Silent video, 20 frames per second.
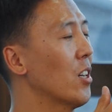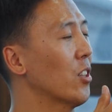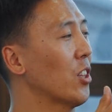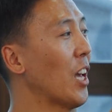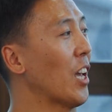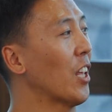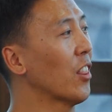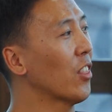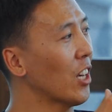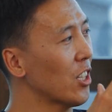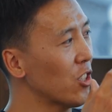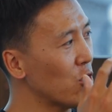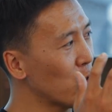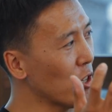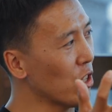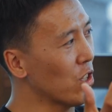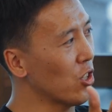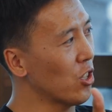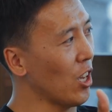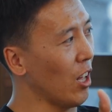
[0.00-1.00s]
the
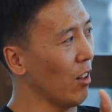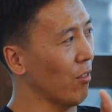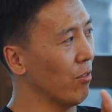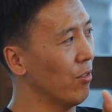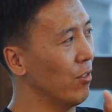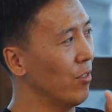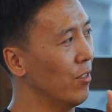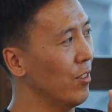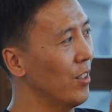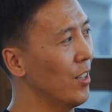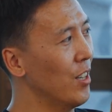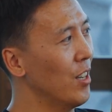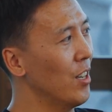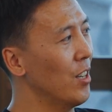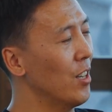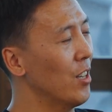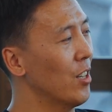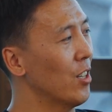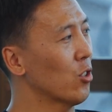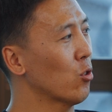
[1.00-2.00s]
industry itself
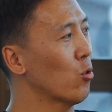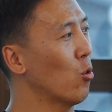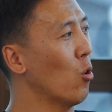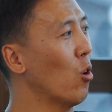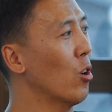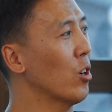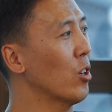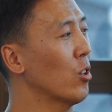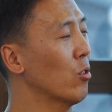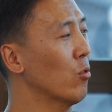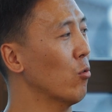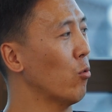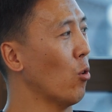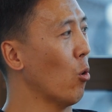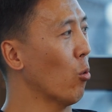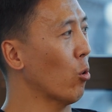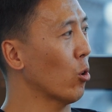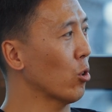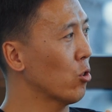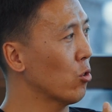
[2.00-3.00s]
is going
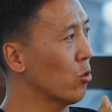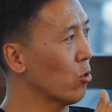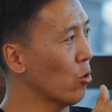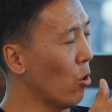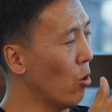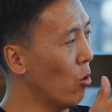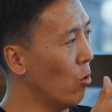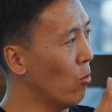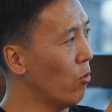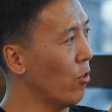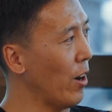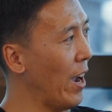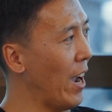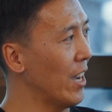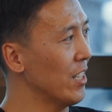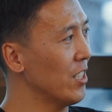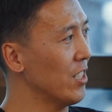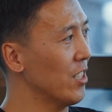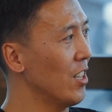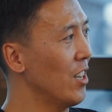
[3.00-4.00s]
forward so
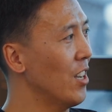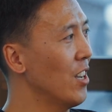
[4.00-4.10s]
fast.